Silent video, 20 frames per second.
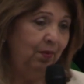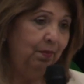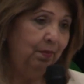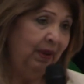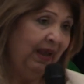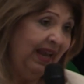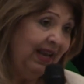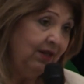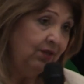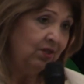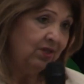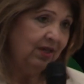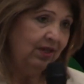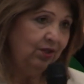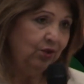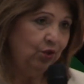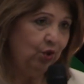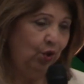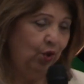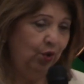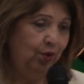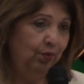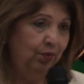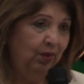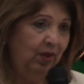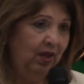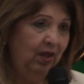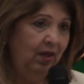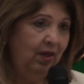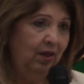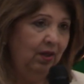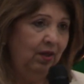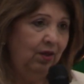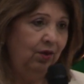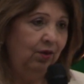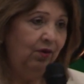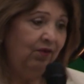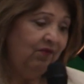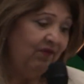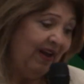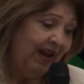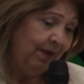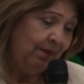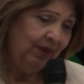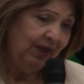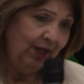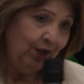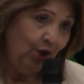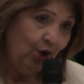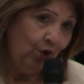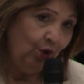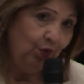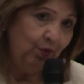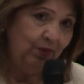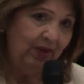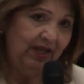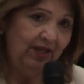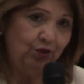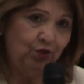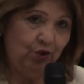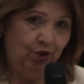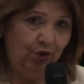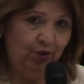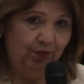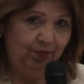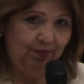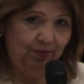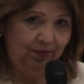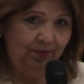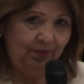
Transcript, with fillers: Pace is home. Your family home is home.